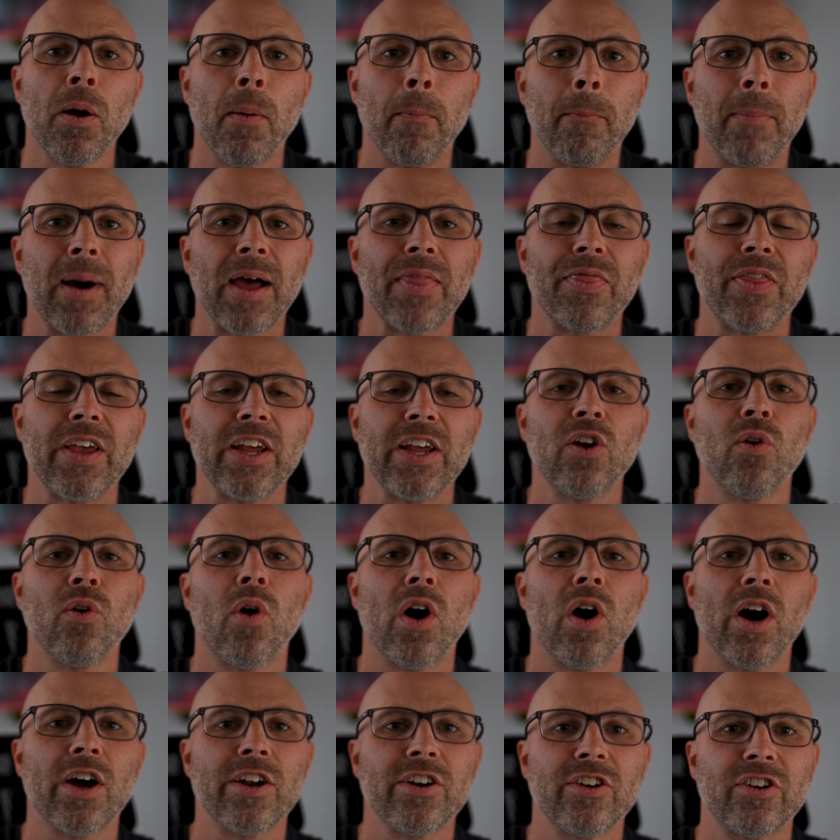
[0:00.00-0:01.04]
But they don't
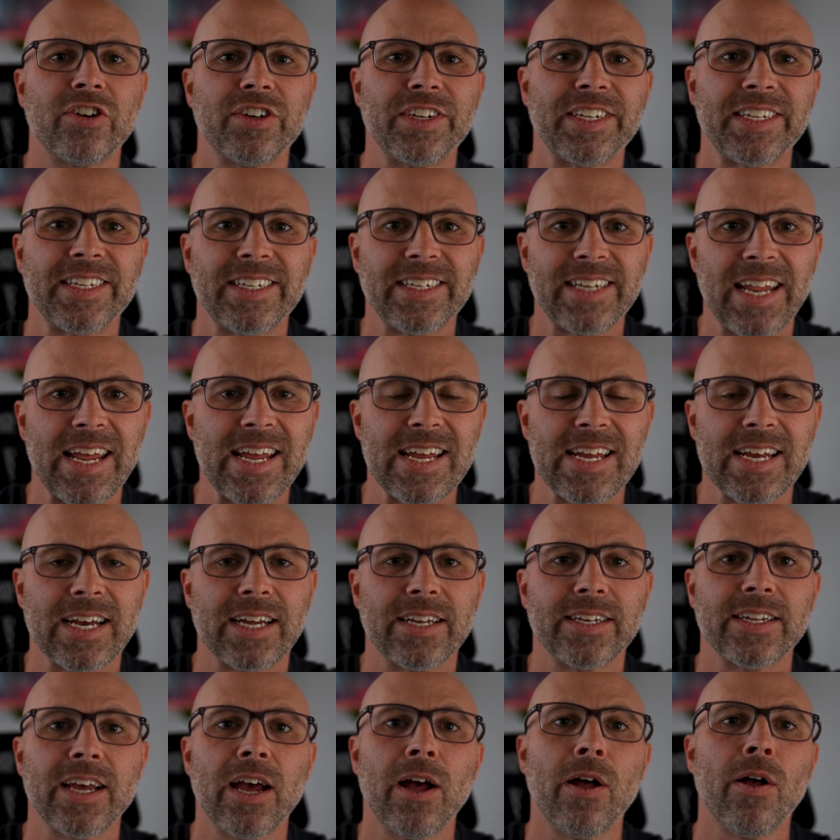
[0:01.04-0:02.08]

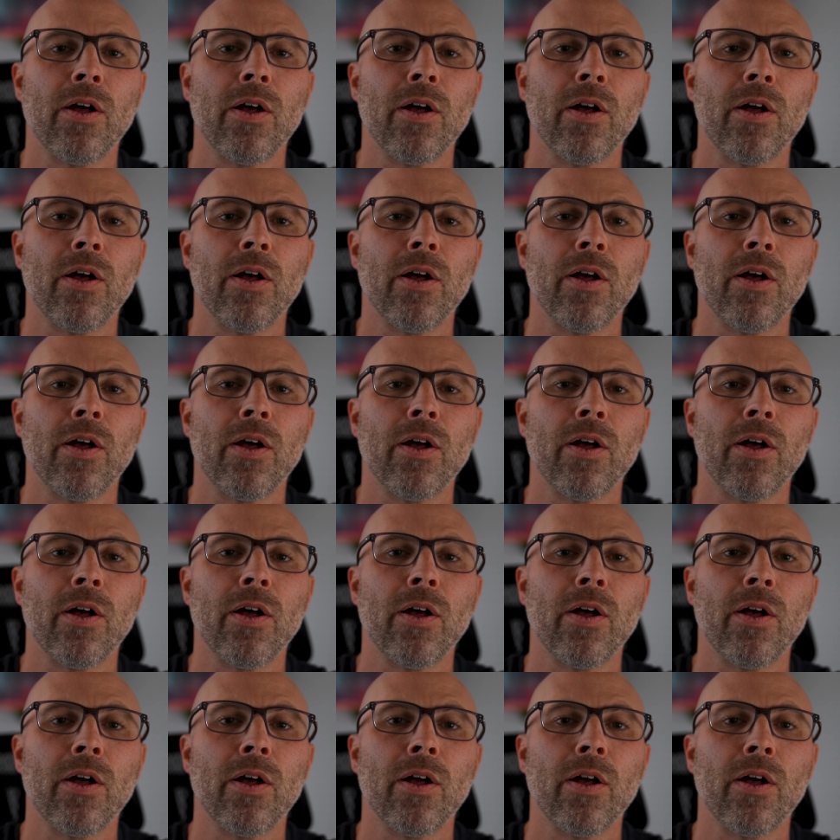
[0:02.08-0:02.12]
understand